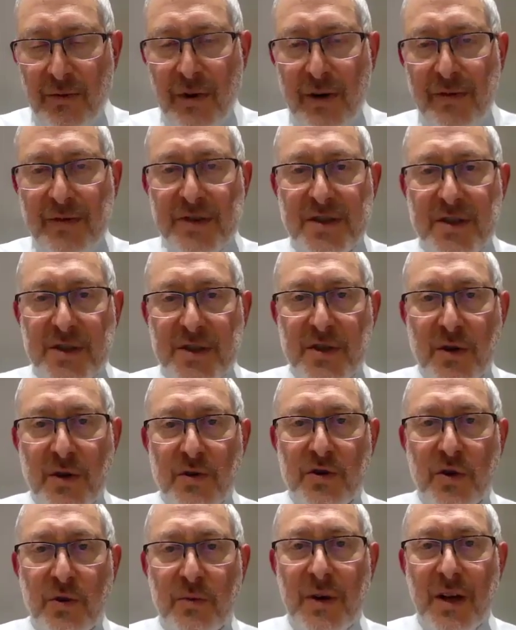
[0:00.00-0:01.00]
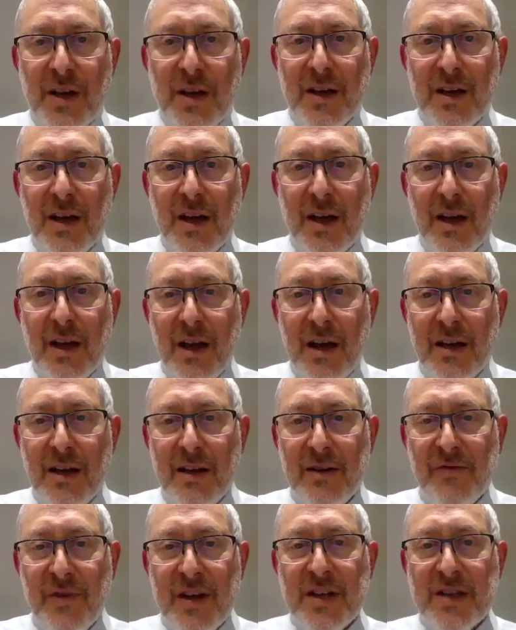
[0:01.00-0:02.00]
the reference to social media
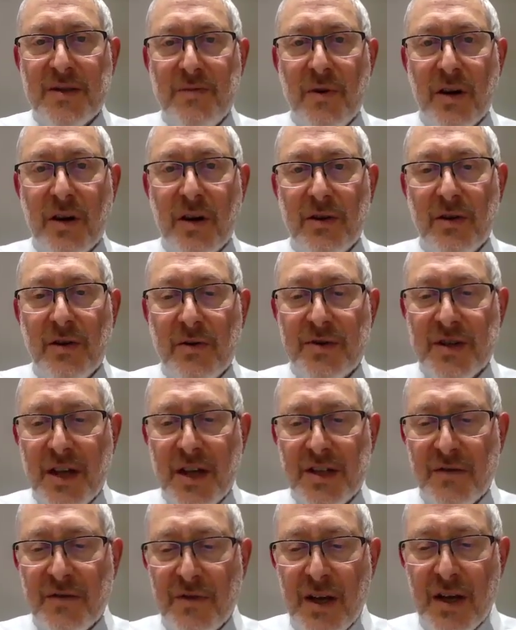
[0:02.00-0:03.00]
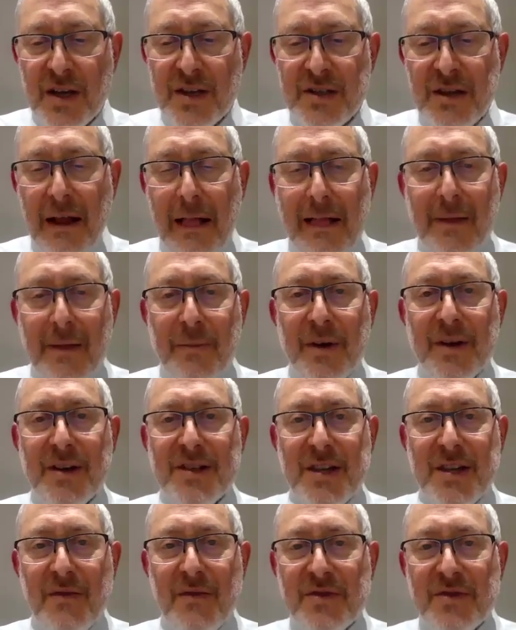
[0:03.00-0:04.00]
and Facebook and those kinds of things, the
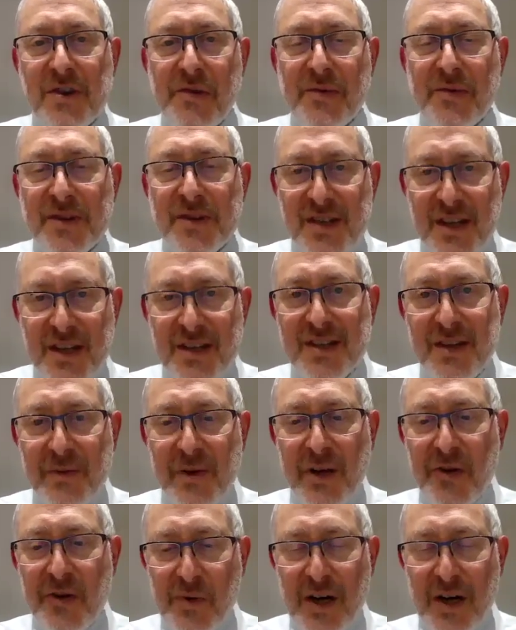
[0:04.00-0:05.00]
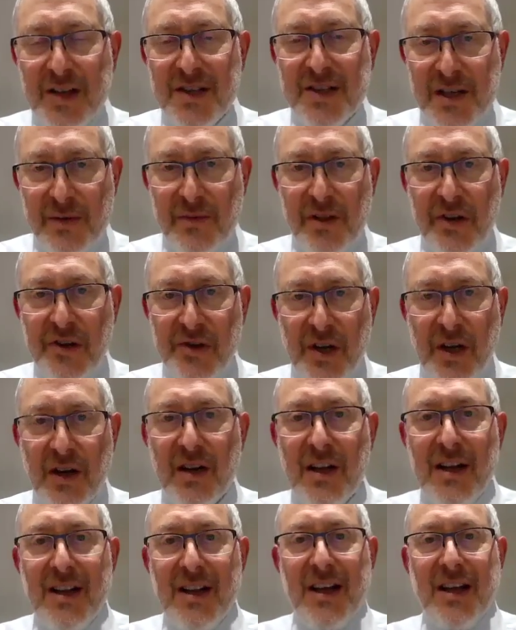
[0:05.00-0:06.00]
Ksav Sofer says something quite similar here.